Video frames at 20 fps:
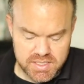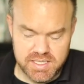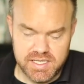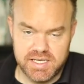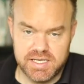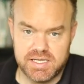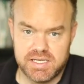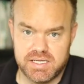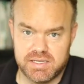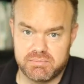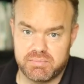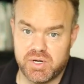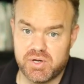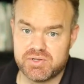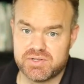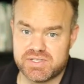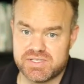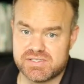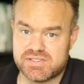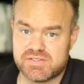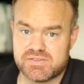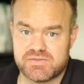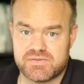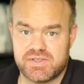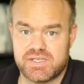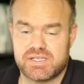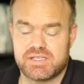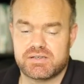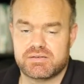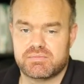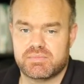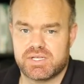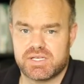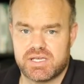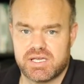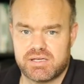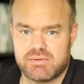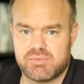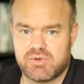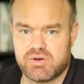and both his feet
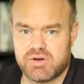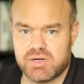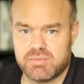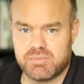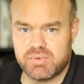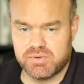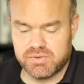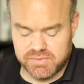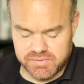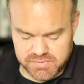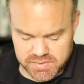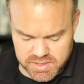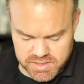became crippled.